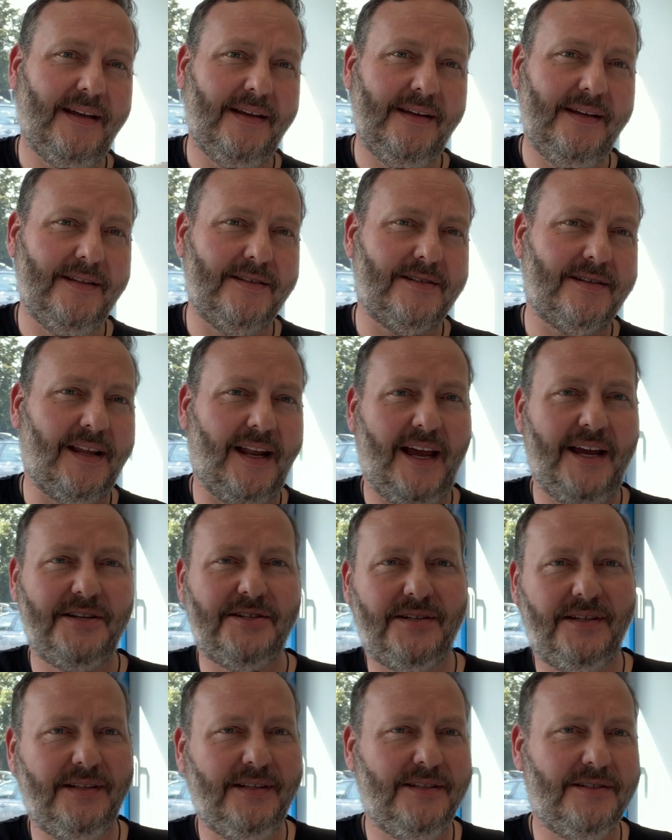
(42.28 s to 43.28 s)

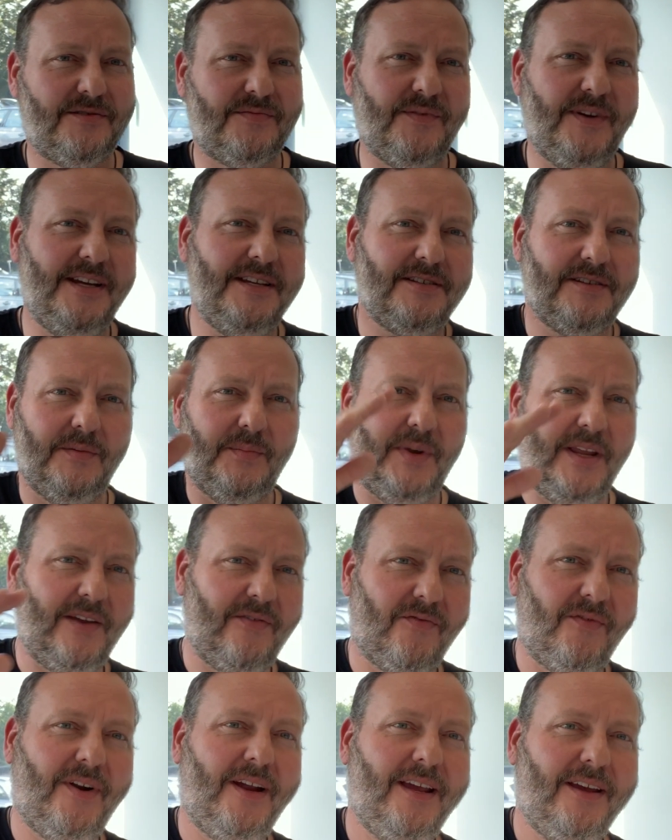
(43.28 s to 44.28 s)
installation that's reasonably
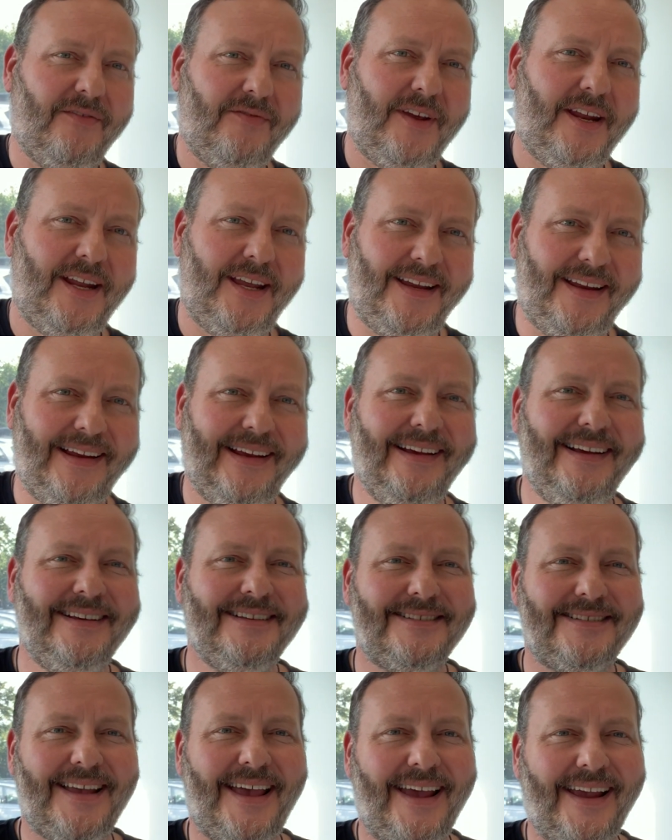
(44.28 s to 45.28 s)
free of any
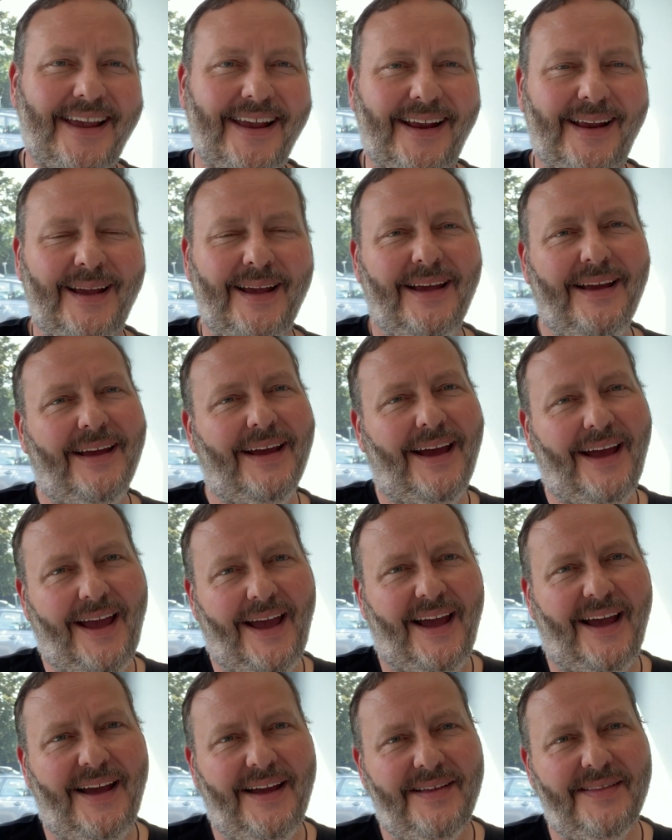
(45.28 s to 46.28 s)
sagging
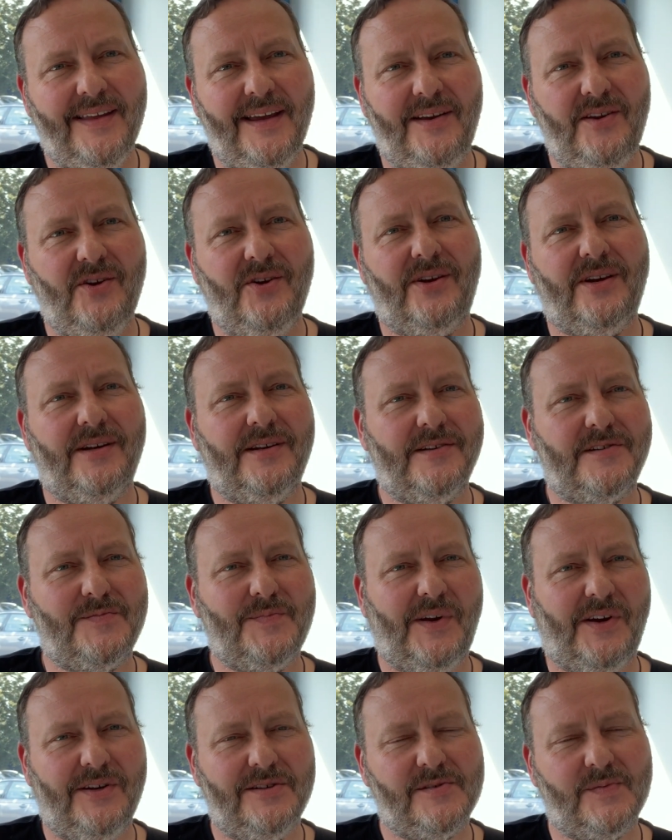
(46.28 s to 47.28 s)
that you can
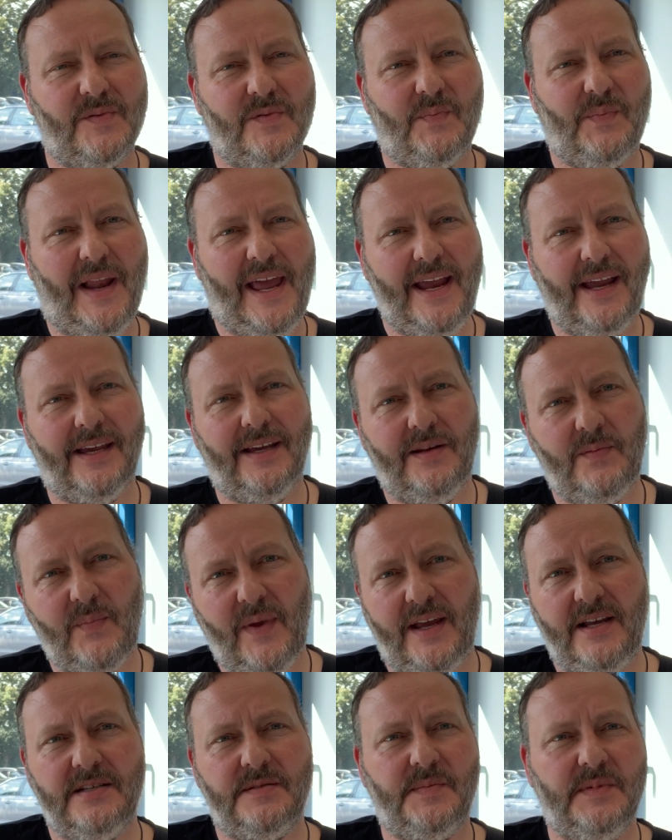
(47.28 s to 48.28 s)
experience with
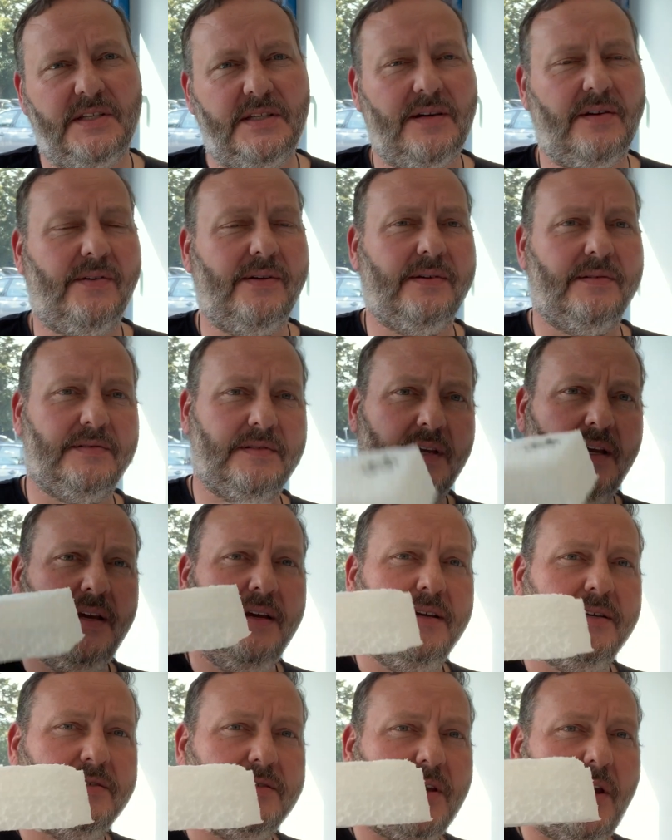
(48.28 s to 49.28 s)
blanket-based materials.
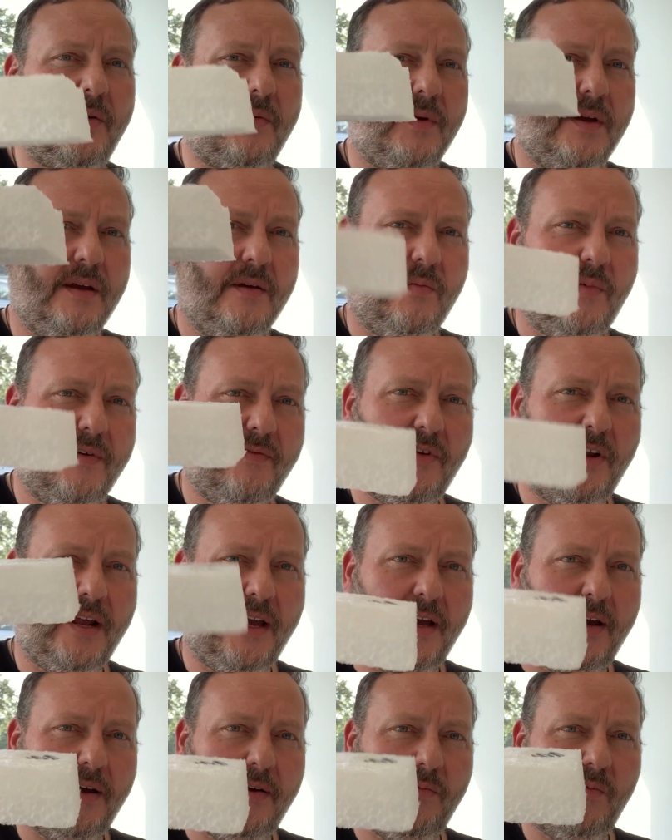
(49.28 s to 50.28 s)
So we've got
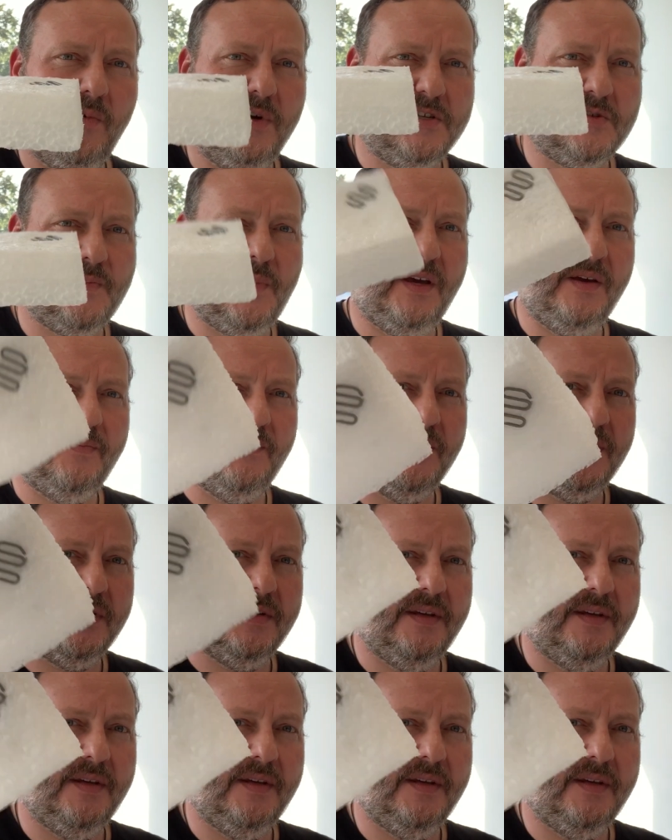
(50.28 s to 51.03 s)
our Whisper